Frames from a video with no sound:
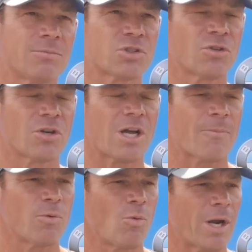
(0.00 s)
him suited
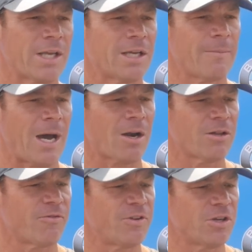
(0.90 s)
up. We want to get him out on
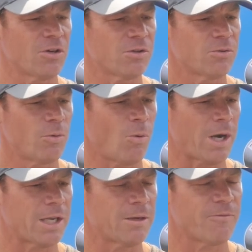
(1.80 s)
the field. We
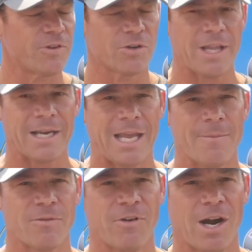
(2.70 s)
want to get him feeling that
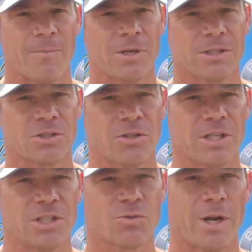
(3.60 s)
game environment so
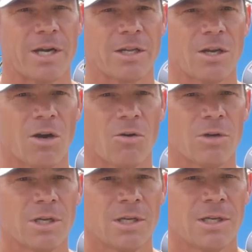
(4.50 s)
that he's ready to go
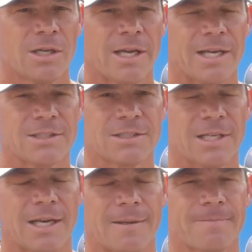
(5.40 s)

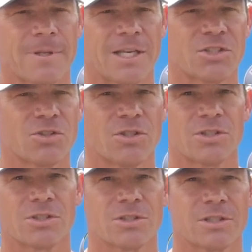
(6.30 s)
as soon
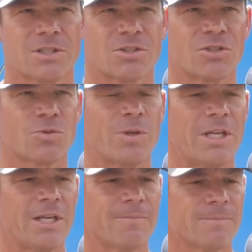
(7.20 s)
as we
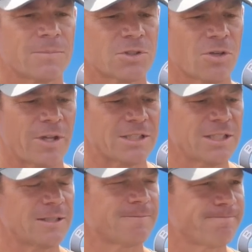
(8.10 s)
need him. So that's it.